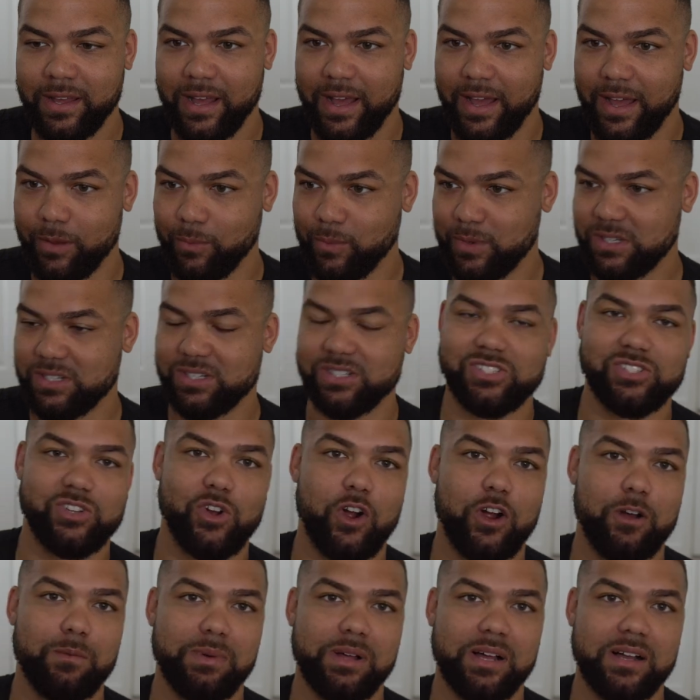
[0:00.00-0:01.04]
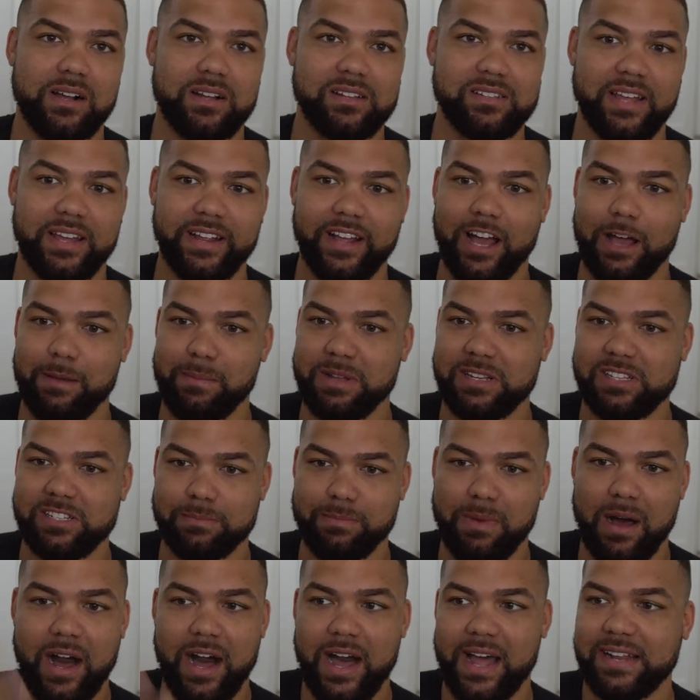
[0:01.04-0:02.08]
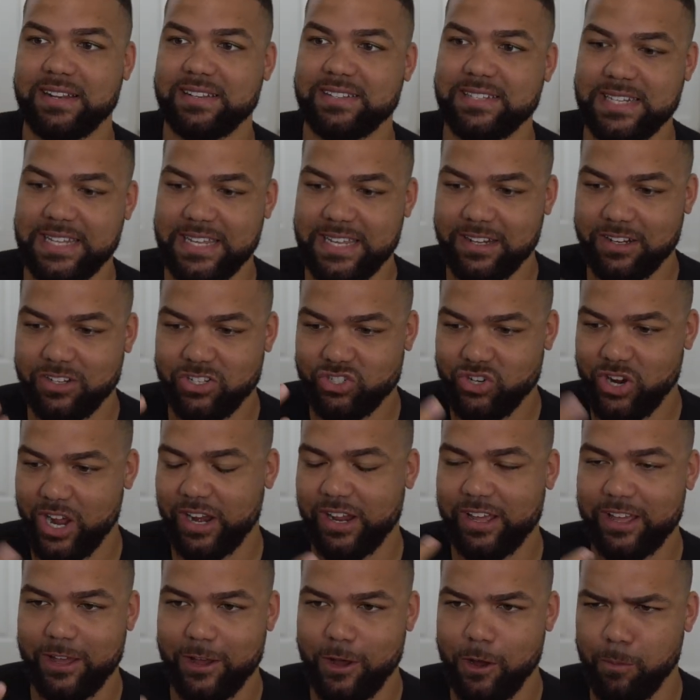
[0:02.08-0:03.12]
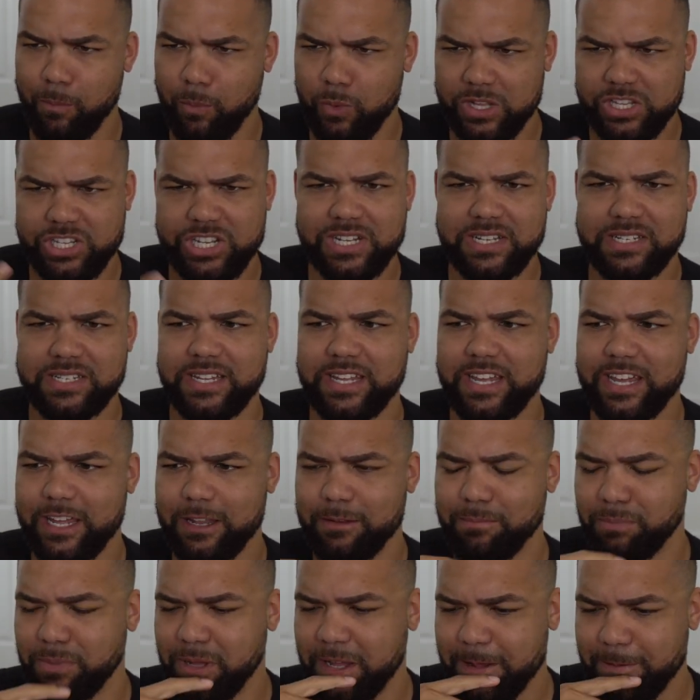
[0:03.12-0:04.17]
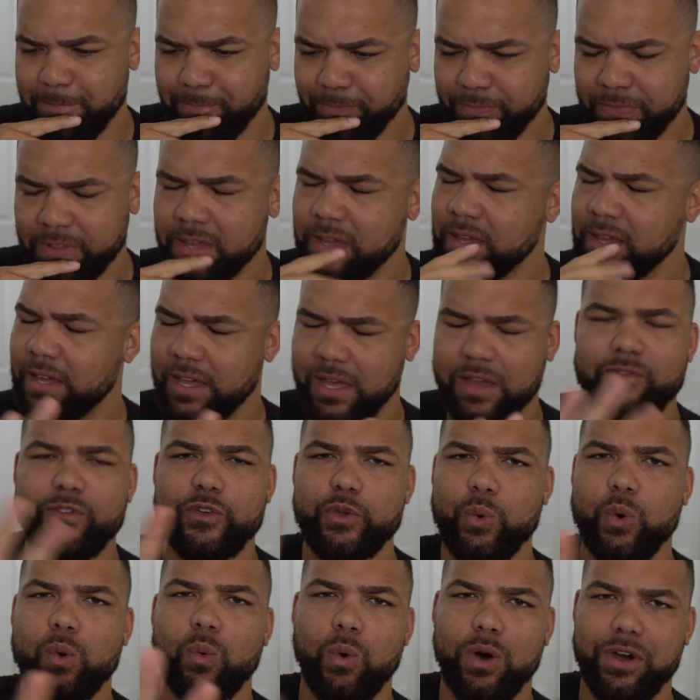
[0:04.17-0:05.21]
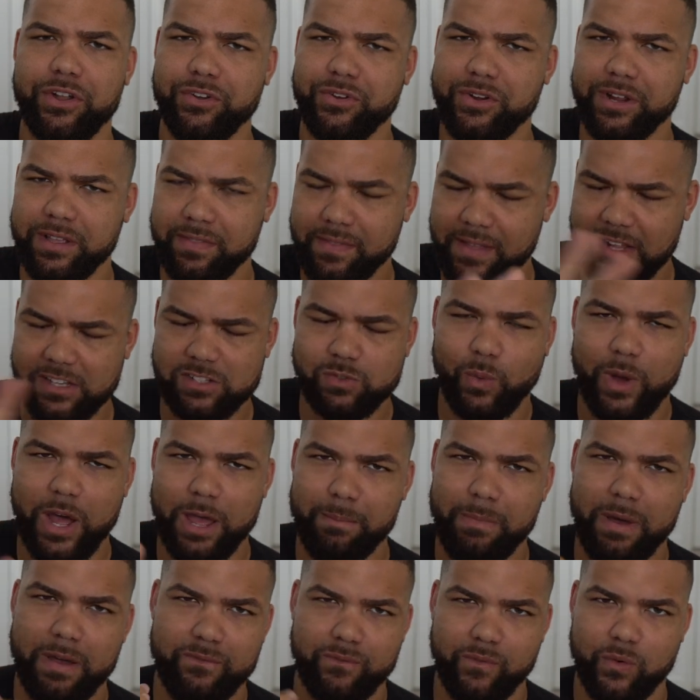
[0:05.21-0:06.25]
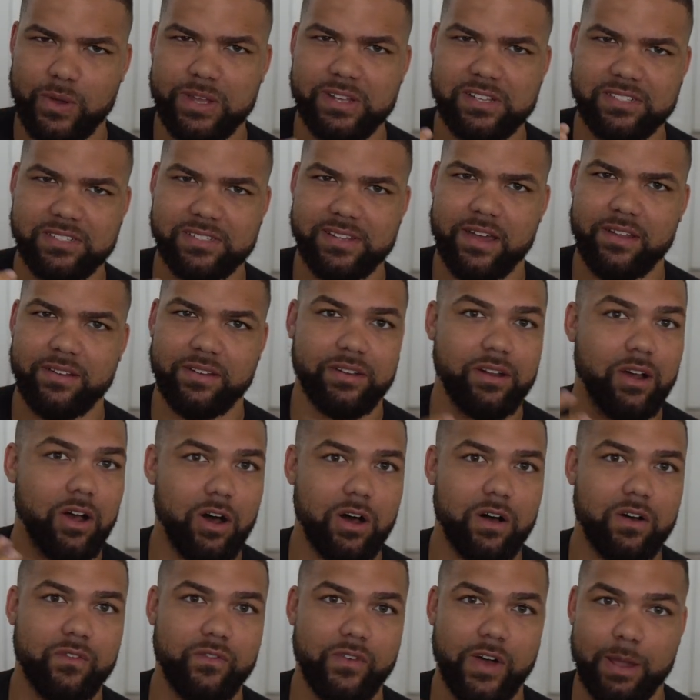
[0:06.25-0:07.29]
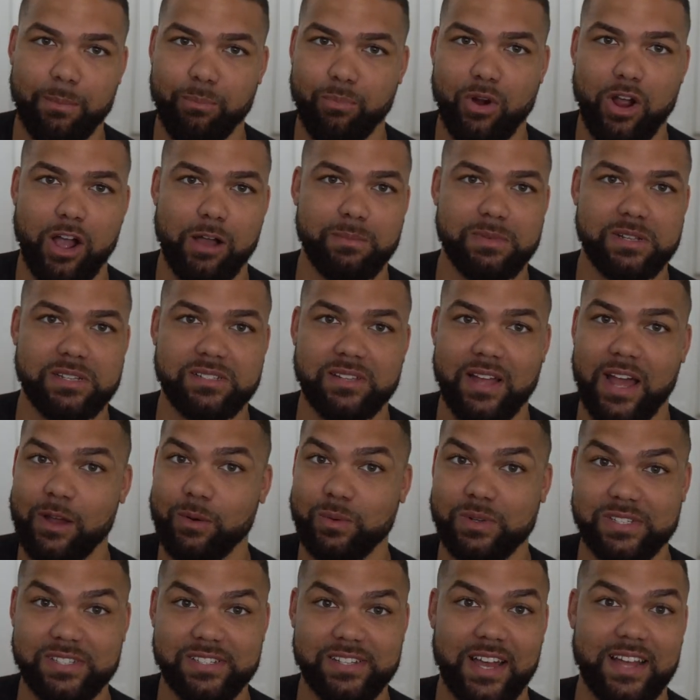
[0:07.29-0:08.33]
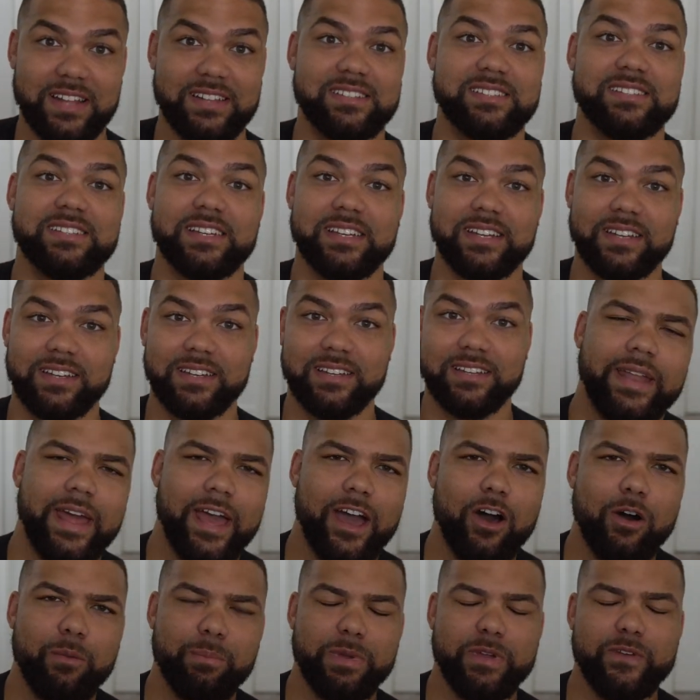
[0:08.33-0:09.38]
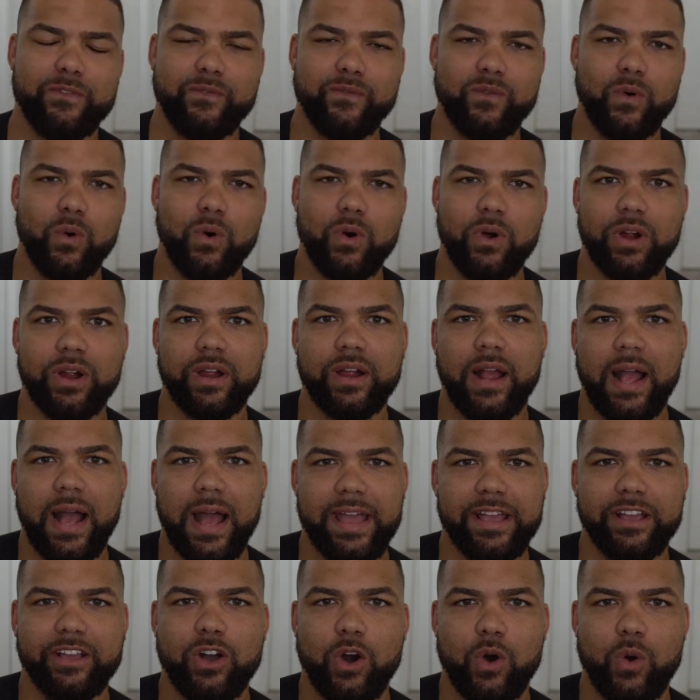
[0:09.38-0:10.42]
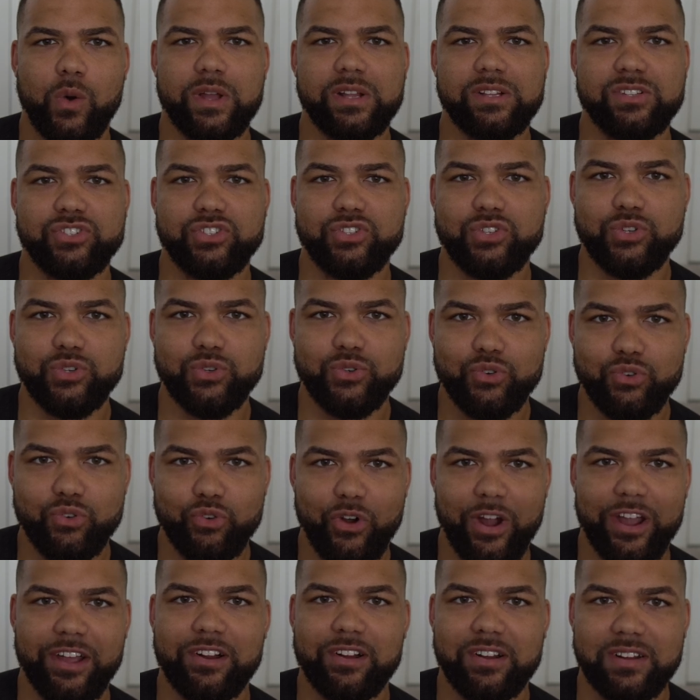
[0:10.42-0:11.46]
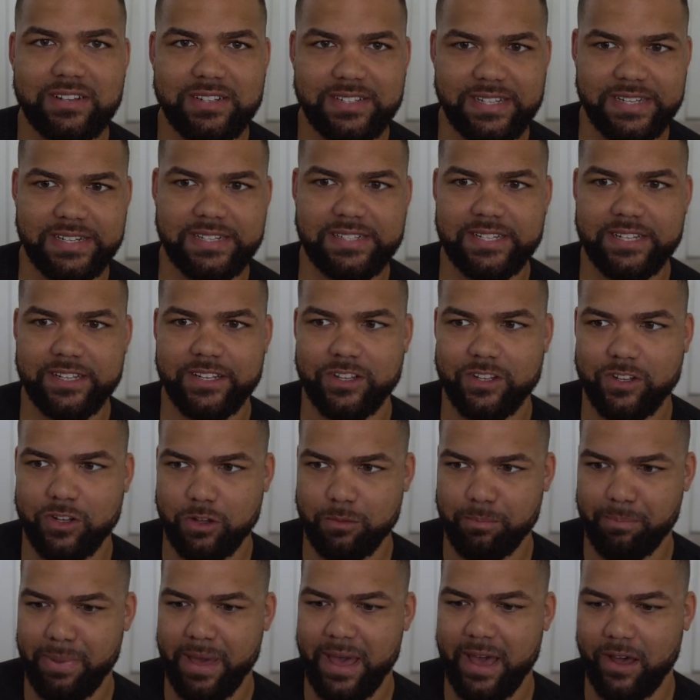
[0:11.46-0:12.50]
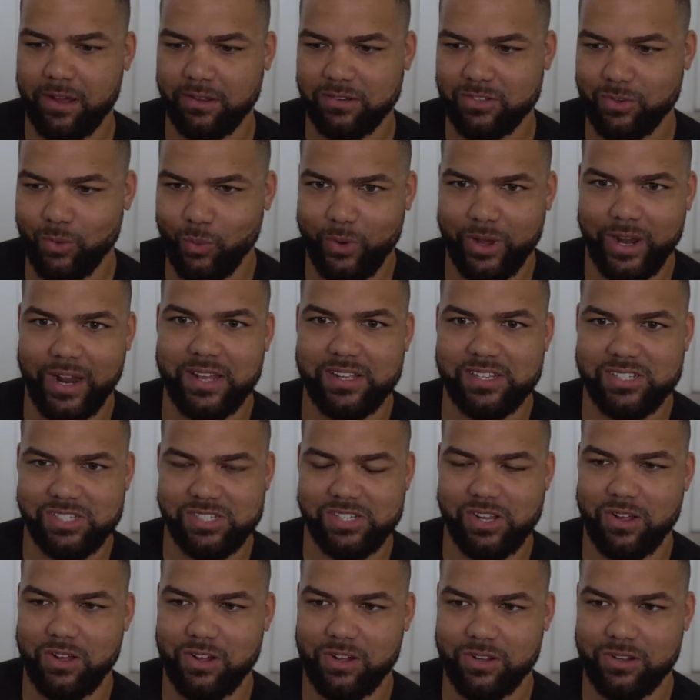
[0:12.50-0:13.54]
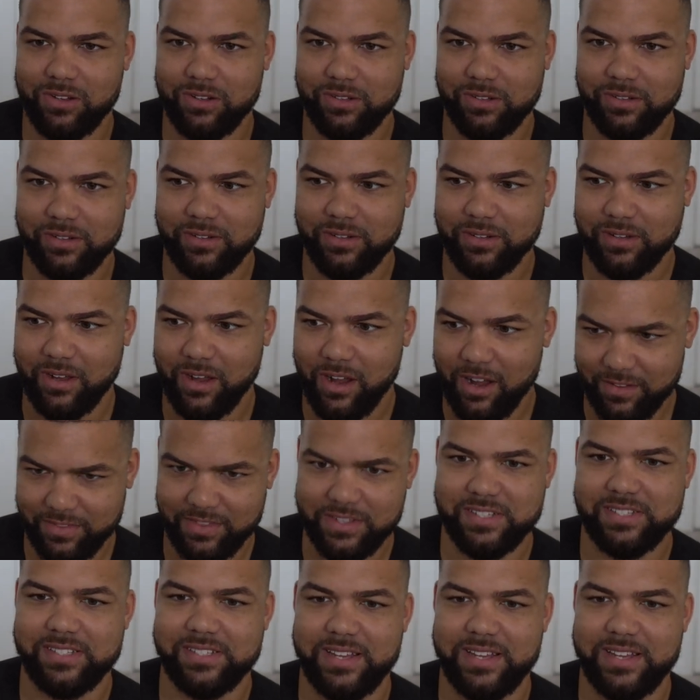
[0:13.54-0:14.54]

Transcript: I went to Starbucks. I got me some hot tea to try to help, which it did, but If you were wondering, that's why my voice sounded off. I promise I was not sick. Now, before I go into greater detail about what I saw on this